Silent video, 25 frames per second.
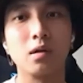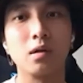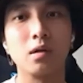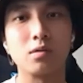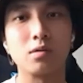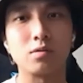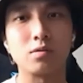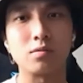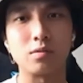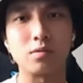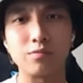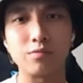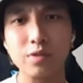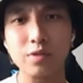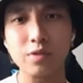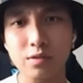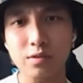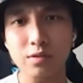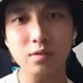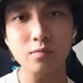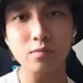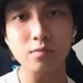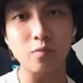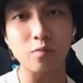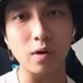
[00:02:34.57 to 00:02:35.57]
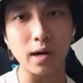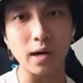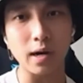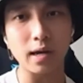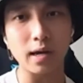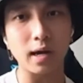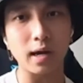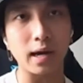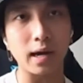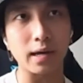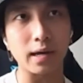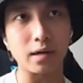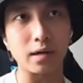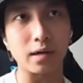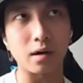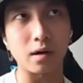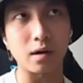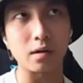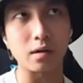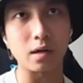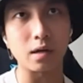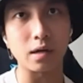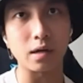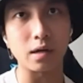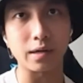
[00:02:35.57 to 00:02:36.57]
So the reason why I
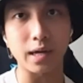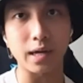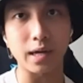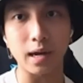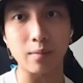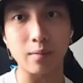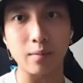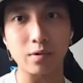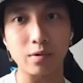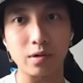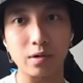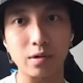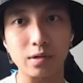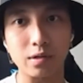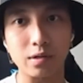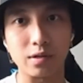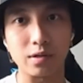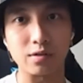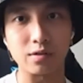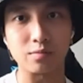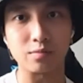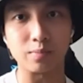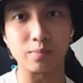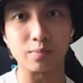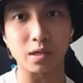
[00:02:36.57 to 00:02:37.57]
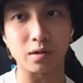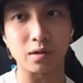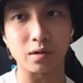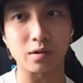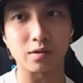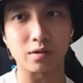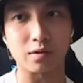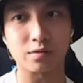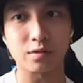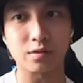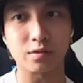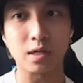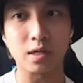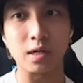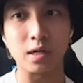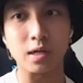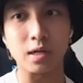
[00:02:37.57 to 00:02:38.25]
got a camera is because